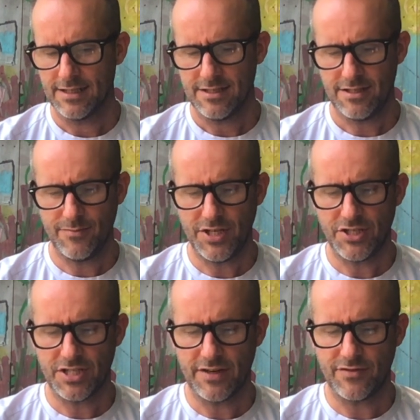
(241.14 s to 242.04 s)
Some
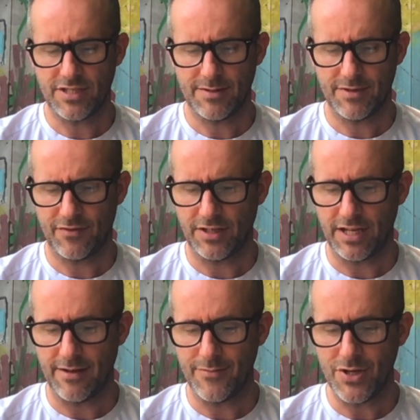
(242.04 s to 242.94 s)
teachers even seemed to find
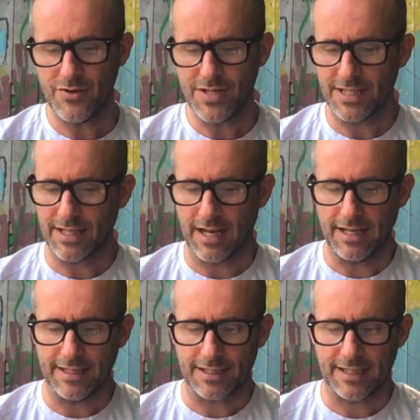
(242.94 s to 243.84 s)
it amusing that a
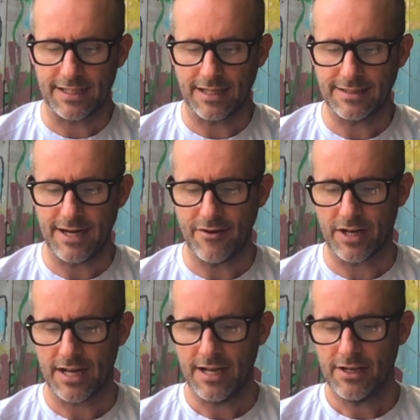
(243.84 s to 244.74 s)
little kid like Derek
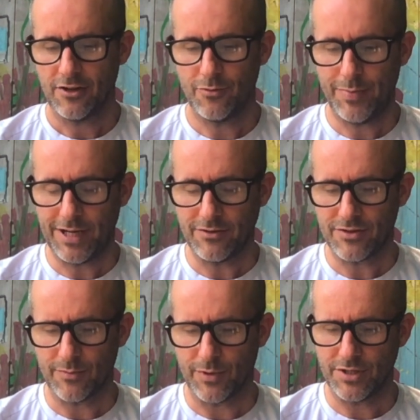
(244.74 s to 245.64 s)
could pick on
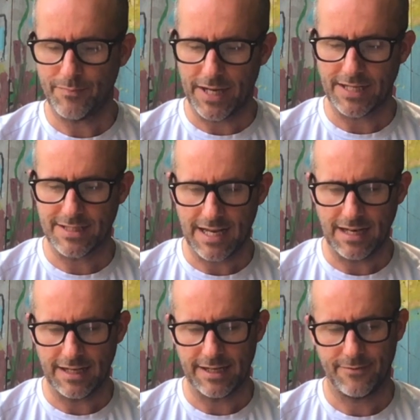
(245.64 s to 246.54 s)
someone as big as
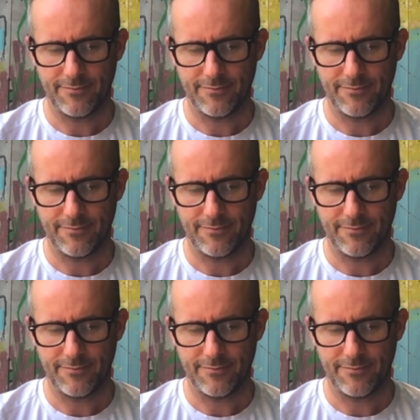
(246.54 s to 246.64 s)
Stanley.